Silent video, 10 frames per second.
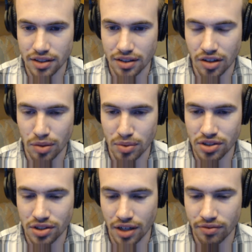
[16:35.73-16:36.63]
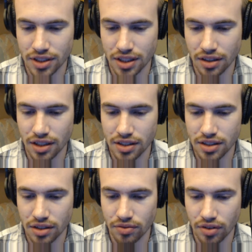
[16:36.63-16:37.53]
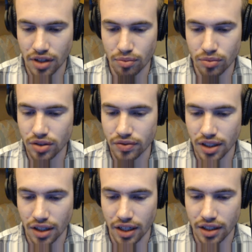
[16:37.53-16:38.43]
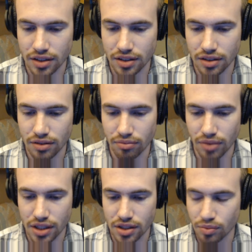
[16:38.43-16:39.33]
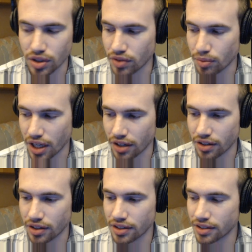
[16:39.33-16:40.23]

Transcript: almost every deleted scene from that movie, like, makes the movie better.